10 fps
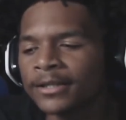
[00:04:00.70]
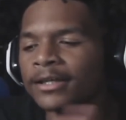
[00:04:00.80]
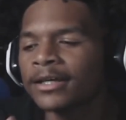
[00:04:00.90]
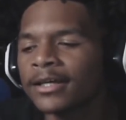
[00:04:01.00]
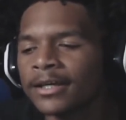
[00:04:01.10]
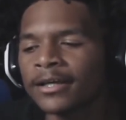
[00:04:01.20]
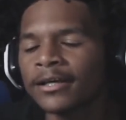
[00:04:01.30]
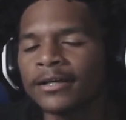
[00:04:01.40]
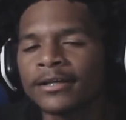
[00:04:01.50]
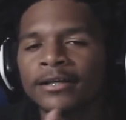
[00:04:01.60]
saying?
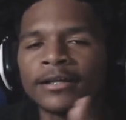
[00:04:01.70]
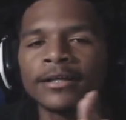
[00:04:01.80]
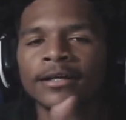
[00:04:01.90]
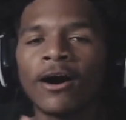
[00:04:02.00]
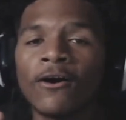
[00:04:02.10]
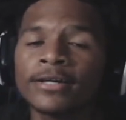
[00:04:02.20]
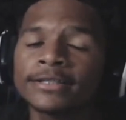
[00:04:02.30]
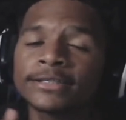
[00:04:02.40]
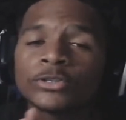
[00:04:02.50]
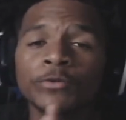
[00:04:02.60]
August
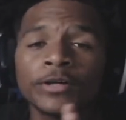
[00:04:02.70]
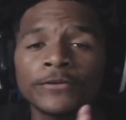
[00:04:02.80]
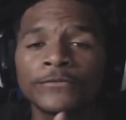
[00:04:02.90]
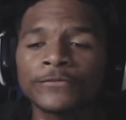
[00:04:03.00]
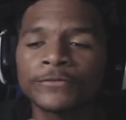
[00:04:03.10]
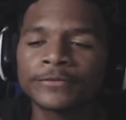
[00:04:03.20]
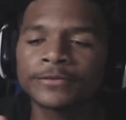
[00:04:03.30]
the 12th,